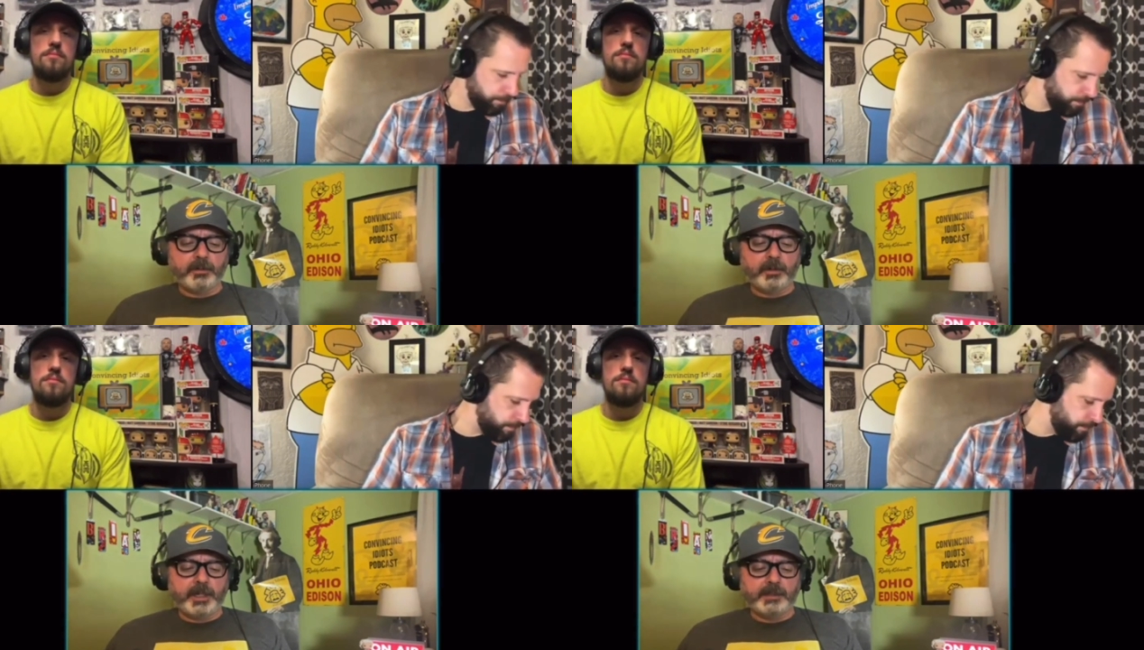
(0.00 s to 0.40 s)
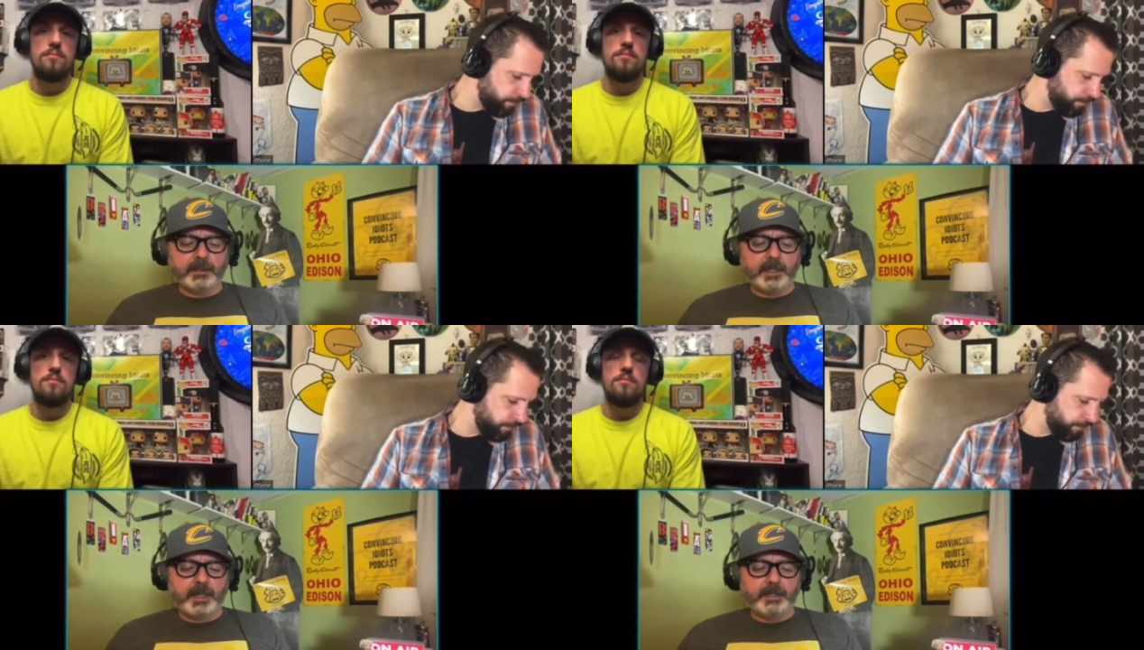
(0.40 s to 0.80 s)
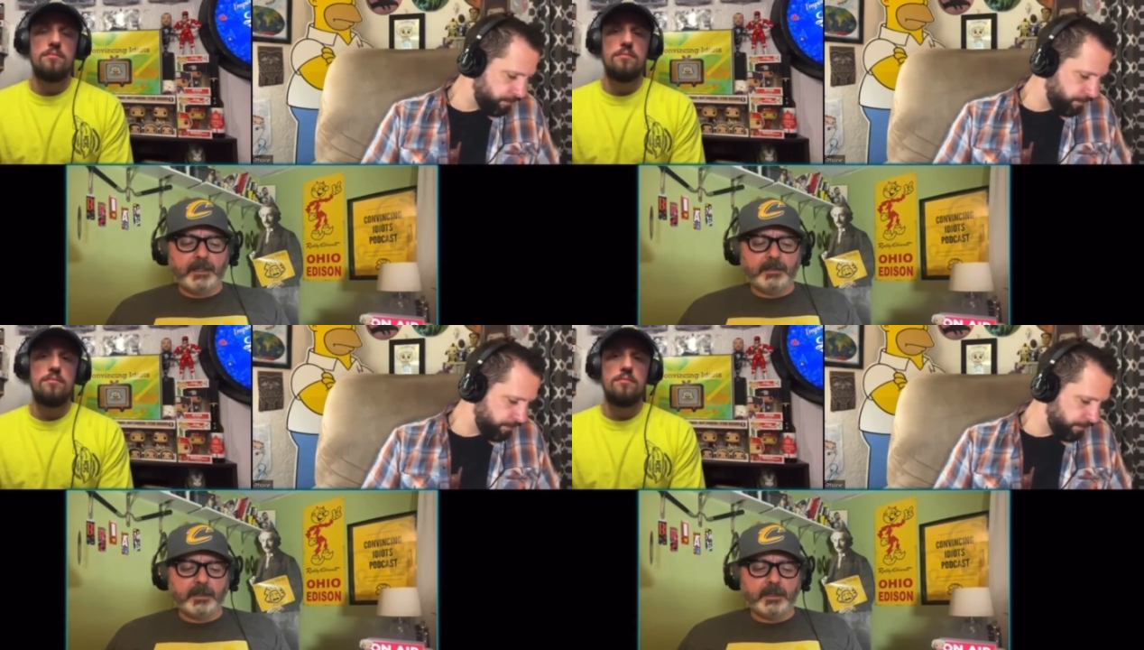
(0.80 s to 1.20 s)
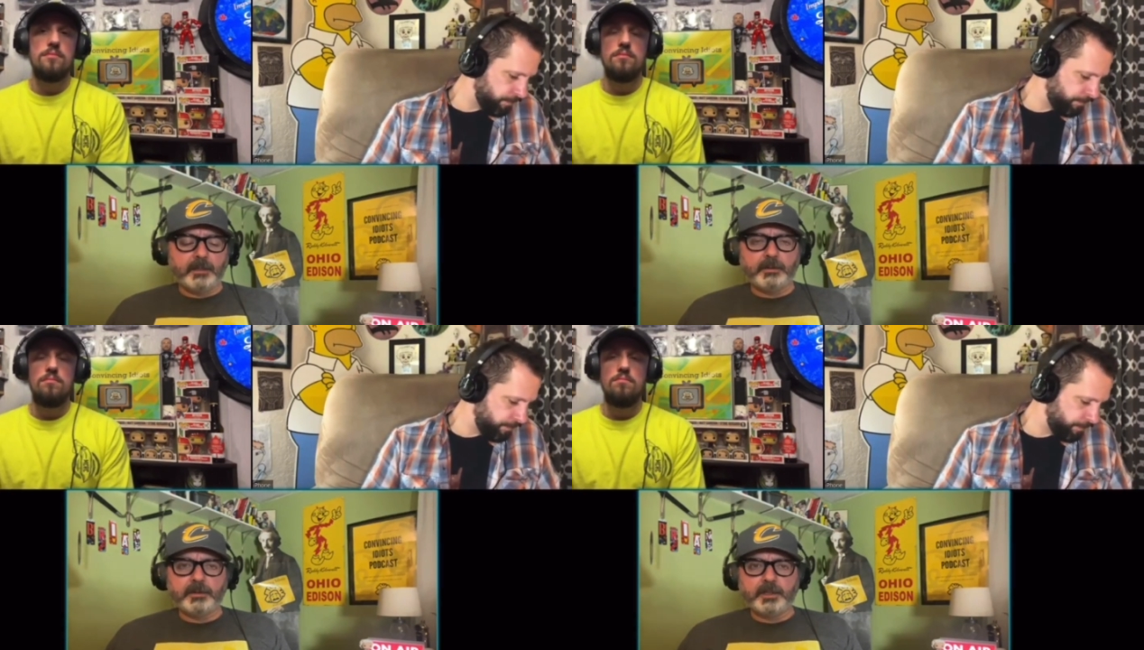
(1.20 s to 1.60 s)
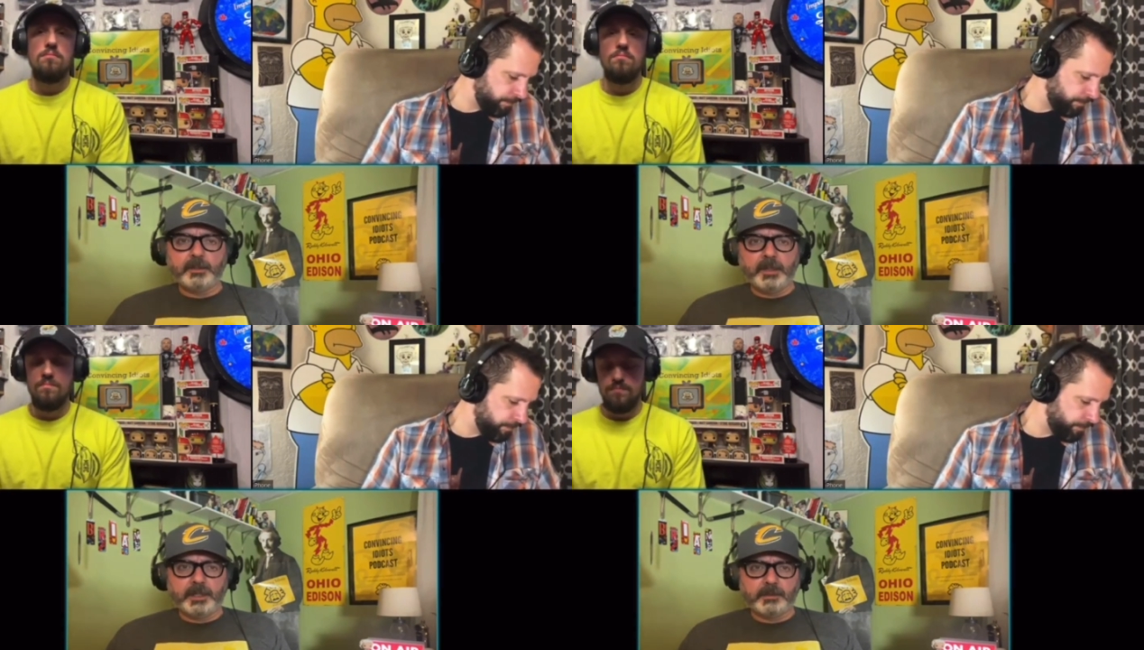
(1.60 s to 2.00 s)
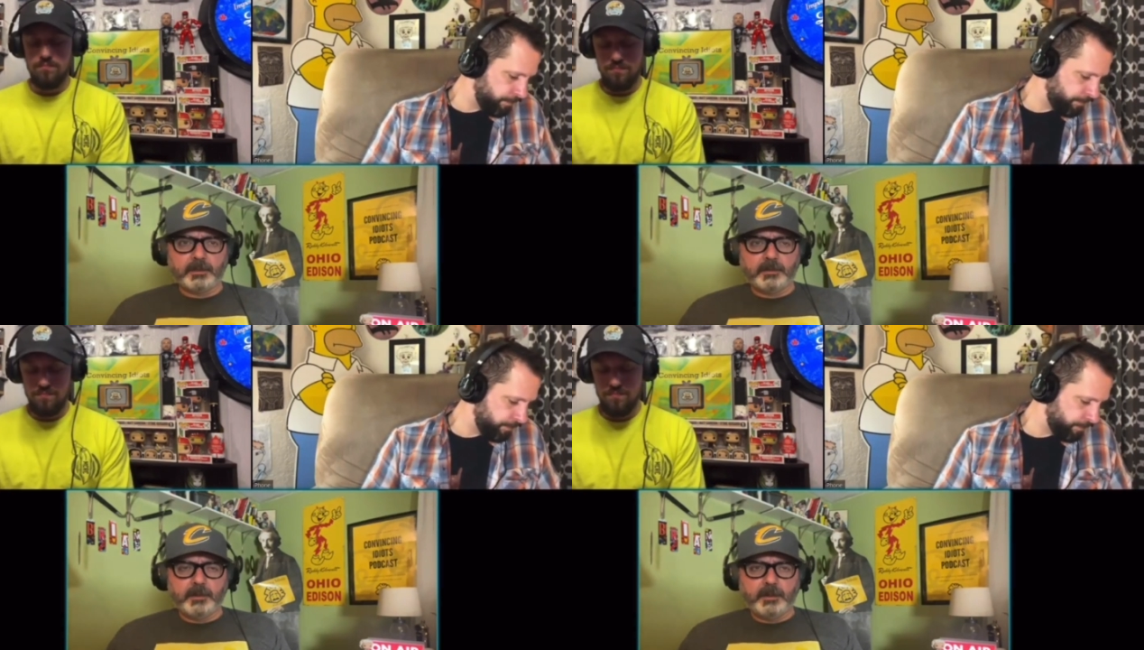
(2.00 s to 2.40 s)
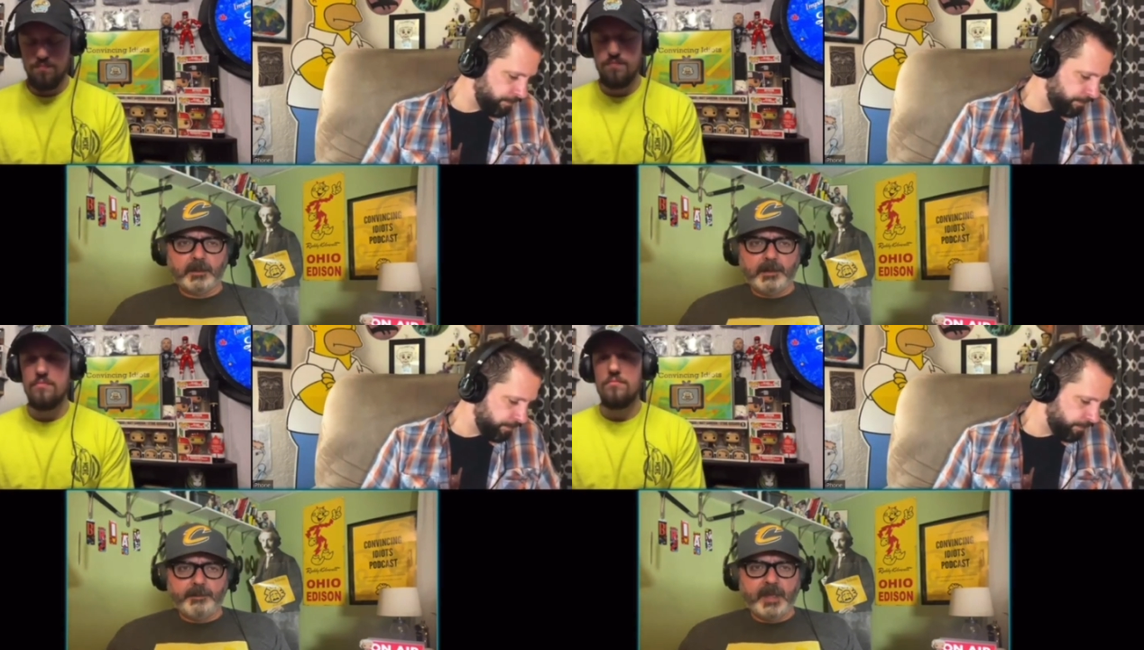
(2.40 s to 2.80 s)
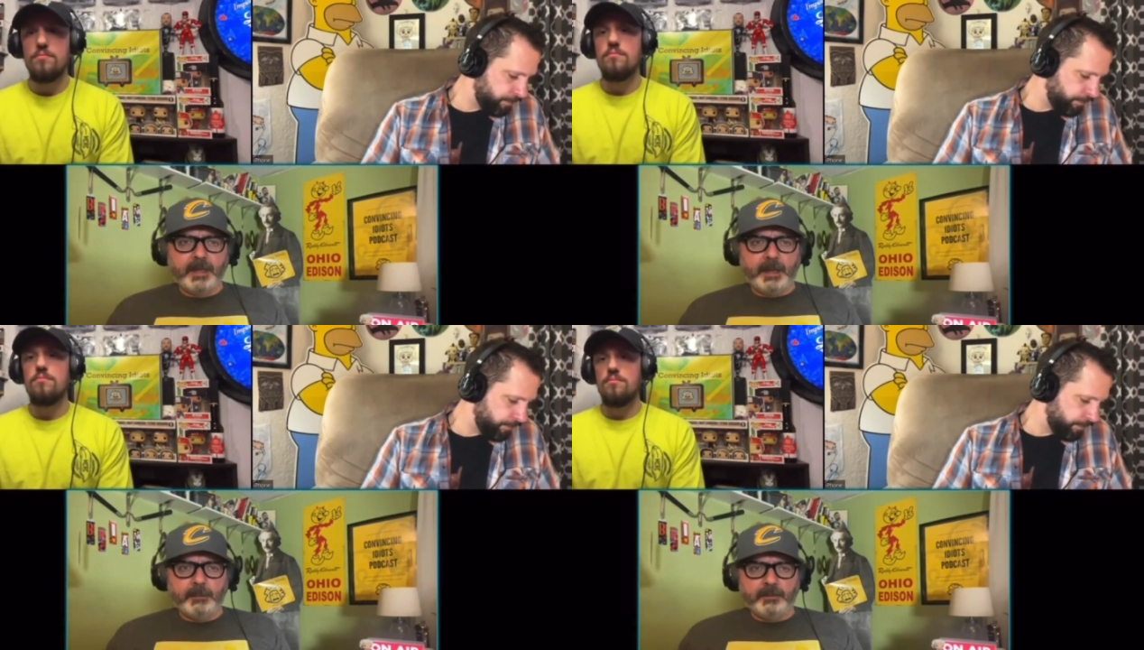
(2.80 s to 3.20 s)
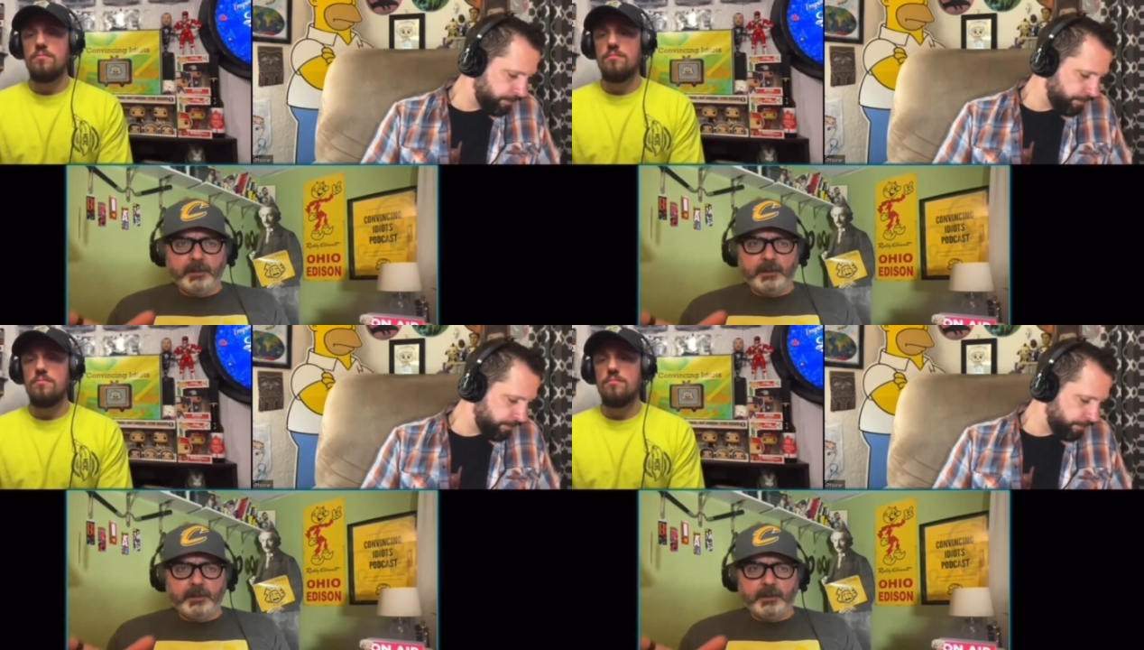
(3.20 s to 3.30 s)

Speaker 1: churning out the candies in under six minutes. I mean, if